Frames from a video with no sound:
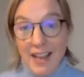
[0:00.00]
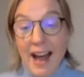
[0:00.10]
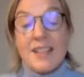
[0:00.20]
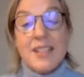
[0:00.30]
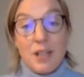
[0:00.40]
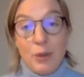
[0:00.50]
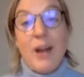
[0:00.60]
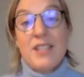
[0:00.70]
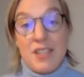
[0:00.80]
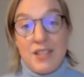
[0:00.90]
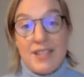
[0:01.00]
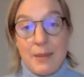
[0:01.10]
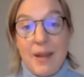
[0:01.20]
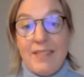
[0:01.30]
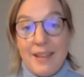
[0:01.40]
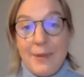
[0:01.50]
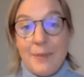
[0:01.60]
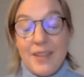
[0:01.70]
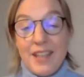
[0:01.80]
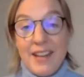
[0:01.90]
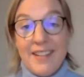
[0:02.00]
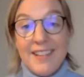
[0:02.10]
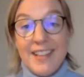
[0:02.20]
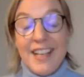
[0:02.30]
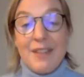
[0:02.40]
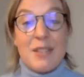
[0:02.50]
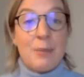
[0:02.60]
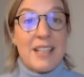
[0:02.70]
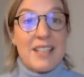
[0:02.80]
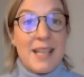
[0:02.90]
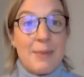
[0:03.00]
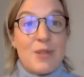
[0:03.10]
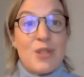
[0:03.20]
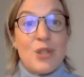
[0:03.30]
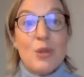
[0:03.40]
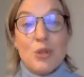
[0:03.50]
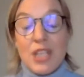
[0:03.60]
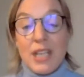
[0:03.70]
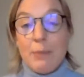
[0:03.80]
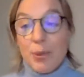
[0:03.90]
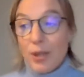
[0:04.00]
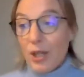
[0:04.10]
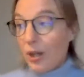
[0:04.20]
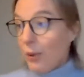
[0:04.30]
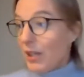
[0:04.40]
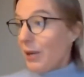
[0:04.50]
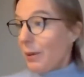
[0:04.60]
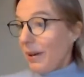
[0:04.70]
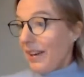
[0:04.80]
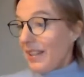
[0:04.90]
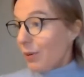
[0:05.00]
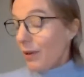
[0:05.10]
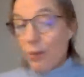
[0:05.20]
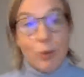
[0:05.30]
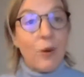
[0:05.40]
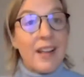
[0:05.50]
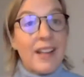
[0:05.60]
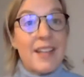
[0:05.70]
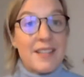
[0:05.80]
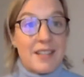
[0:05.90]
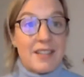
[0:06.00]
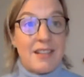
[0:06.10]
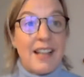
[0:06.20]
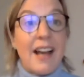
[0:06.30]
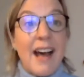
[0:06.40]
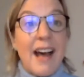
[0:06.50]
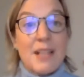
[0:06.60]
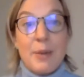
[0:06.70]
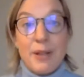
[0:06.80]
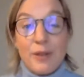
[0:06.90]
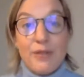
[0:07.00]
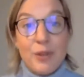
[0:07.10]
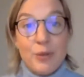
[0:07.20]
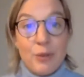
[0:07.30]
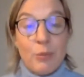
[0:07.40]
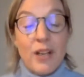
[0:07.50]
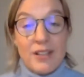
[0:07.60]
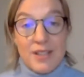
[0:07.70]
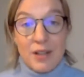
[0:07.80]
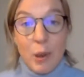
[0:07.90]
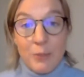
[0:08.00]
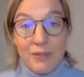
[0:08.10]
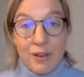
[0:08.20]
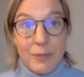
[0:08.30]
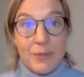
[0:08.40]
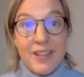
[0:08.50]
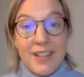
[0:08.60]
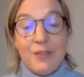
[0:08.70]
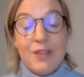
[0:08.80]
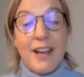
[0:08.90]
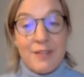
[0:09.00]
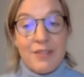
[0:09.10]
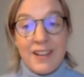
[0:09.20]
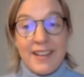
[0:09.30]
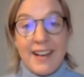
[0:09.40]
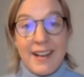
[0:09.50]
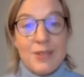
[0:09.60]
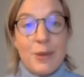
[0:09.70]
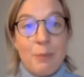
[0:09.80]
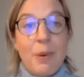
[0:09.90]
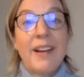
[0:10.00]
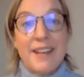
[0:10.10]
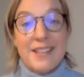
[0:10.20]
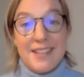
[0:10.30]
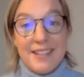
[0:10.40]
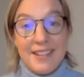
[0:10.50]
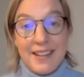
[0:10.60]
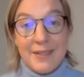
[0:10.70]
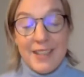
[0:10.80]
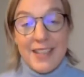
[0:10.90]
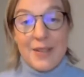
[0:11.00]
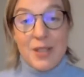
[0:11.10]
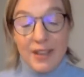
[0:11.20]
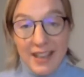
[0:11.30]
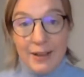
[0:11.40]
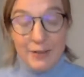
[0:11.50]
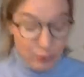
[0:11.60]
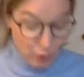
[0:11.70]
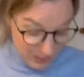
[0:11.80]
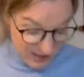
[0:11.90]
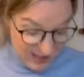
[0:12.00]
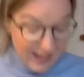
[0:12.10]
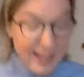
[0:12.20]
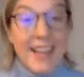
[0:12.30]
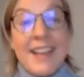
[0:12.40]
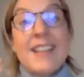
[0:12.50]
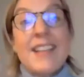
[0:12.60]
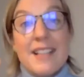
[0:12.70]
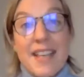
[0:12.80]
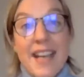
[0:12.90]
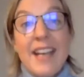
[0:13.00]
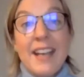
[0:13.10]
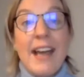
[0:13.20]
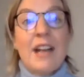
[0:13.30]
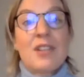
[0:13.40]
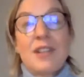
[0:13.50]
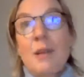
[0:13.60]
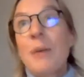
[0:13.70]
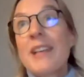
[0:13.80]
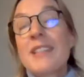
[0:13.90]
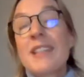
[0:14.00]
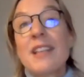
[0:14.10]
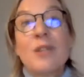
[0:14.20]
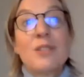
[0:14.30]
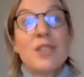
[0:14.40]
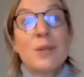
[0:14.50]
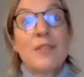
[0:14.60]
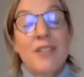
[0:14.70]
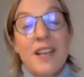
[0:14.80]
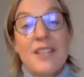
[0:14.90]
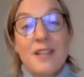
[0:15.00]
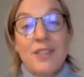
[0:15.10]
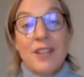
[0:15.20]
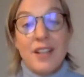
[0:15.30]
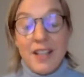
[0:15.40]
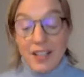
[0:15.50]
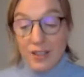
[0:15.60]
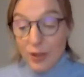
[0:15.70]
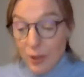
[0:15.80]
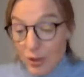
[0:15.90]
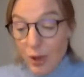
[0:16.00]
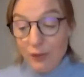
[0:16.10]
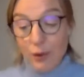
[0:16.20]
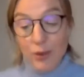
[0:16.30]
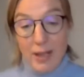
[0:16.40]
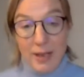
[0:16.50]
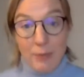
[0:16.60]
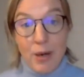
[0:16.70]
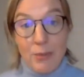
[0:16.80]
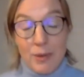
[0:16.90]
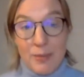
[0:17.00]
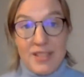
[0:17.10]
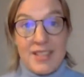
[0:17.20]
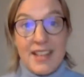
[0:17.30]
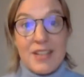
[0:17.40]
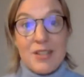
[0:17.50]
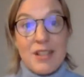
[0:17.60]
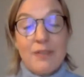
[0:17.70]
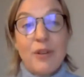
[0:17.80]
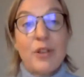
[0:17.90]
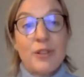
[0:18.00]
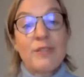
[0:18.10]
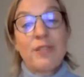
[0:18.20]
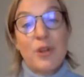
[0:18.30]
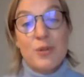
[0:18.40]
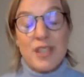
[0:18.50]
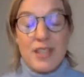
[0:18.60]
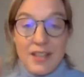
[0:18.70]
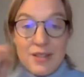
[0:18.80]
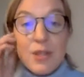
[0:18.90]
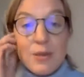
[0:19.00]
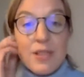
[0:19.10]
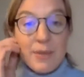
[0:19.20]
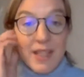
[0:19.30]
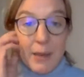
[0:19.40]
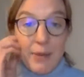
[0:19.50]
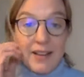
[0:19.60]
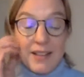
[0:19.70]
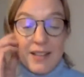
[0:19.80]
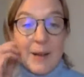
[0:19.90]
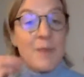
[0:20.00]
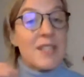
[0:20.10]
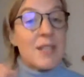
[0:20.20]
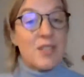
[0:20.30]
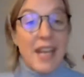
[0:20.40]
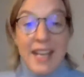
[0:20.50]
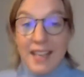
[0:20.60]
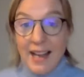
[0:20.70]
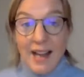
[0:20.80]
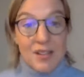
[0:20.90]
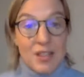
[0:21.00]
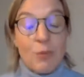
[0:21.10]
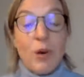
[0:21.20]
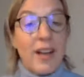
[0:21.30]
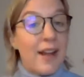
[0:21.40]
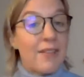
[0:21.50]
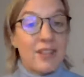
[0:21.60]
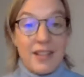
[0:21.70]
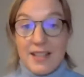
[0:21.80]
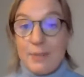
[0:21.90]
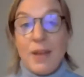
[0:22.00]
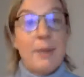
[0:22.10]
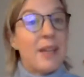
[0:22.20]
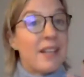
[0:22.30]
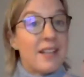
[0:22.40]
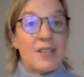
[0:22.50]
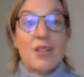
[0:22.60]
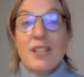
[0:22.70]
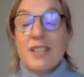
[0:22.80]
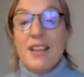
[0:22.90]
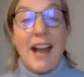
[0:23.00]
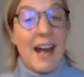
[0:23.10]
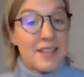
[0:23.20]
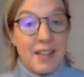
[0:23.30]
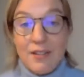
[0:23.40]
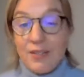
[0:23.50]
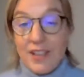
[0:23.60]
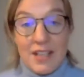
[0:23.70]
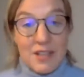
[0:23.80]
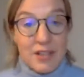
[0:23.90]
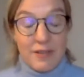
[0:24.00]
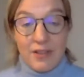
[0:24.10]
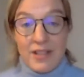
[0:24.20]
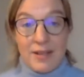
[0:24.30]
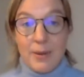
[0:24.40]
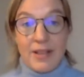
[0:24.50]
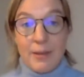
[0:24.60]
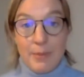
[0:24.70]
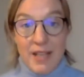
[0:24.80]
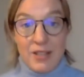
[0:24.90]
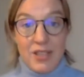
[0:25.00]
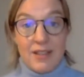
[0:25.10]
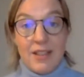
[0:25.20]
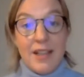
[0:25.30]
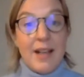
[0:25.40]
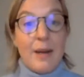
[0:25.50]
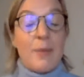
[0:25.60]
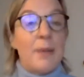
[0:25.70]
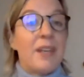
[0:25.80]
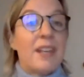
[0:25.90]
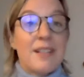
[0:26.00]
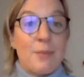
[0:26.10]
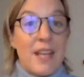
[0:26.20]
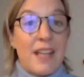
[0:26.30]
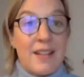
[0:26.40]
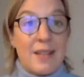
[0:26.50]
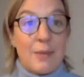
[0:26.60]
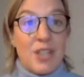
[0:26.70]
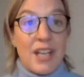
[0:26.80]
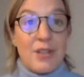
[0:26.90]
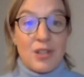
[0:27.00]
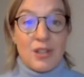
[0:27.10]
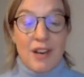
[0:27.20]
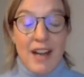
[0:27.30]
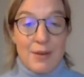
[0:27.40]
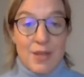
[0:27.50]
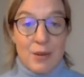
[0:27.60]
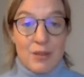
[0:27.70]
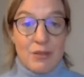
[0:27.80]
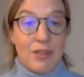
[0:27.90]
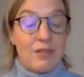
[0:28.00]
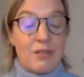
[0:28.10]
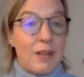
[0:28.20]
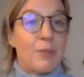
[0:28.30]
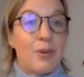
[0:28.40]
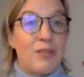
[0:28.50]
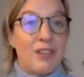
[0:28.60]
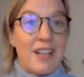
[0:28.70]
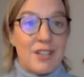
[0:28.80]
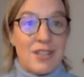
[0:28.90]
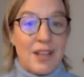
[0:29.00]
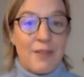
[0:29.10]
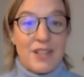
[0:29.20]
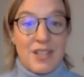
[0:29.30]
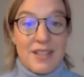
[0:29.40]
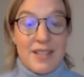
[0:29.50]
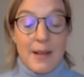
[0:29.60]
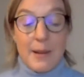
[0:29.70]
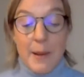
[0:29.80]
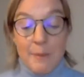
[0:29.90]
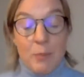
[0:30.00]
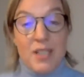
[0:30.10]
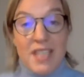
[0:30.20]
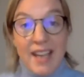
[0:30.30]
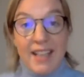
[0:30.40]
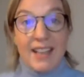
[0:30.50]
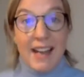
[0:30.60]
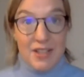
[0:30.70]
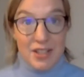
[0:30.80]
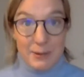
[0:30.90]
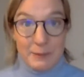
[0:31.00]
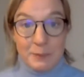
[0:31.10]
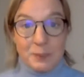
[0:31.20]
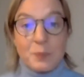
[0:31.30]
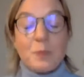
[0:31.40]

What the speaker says: Ask questions about them. Yeah. If something seems too cheap when you go to buy it, well, why is it? Like, ask about your food and where does it come from? If you can't find that out, don't buy it. Yeah. So get informed, then take an action. The best thing you can do in face of a huge, overwhelming problem is to get yourself unfrozen and do something about it. So take an action, whatever it is. Maybe it is just asking your financial advisor about your pension. Maybe it is making some change in your household to improve your energy efficiency. But take an action.